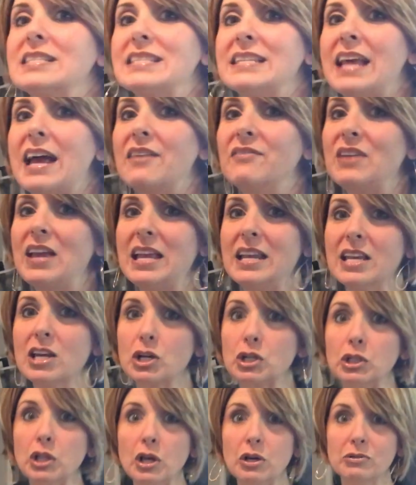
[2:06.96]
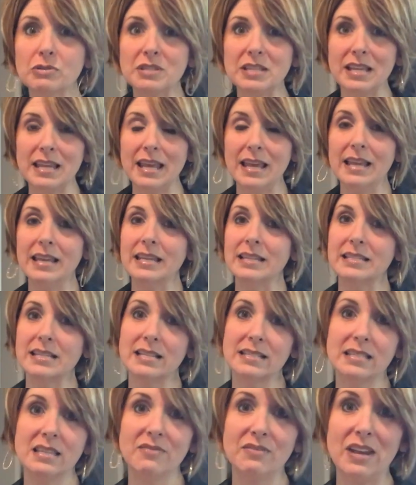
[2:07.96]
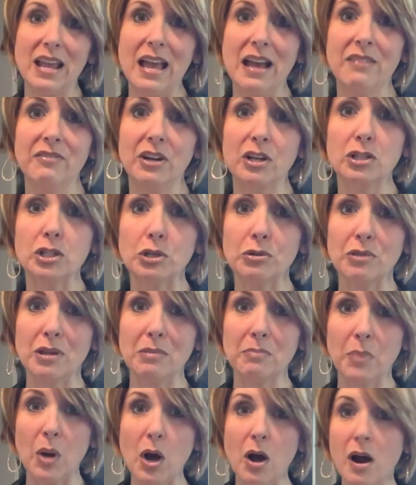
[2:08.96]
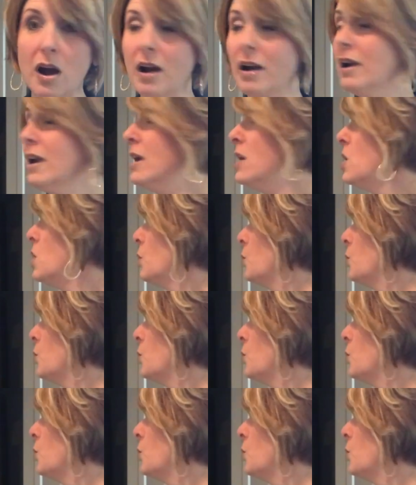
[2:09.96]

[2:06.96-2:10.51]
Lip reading: doesn't have any clothes in it. It doesn't even have a clothing bar.